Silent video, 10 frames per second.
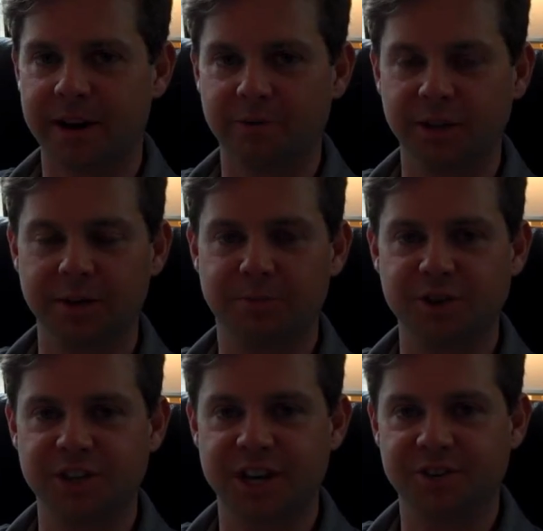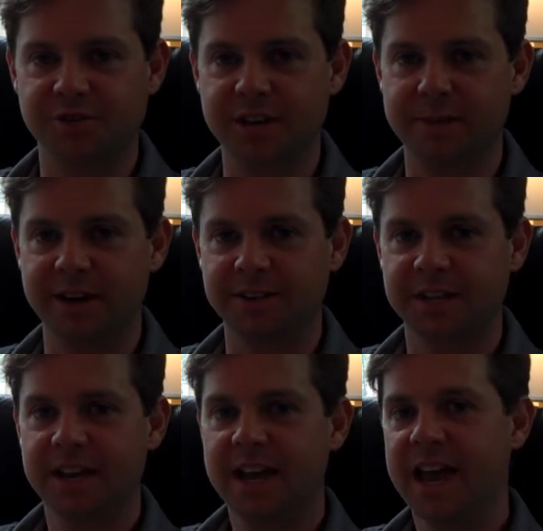I really appreciate your
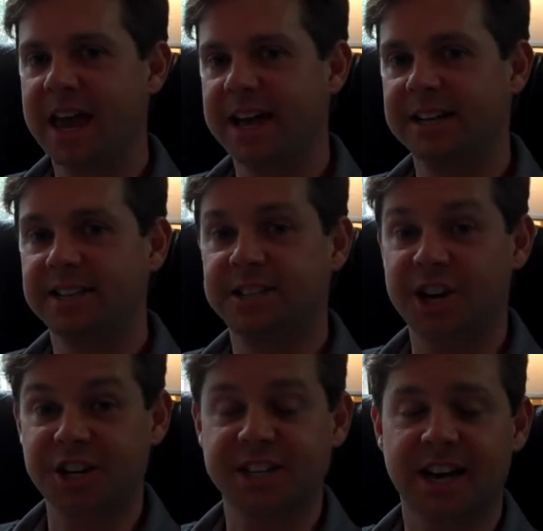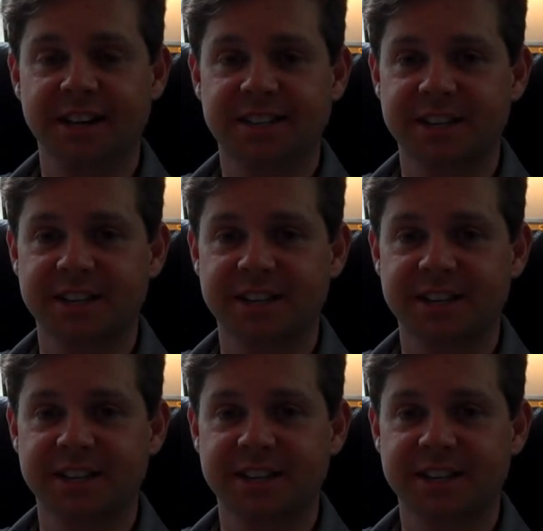emails and check us out at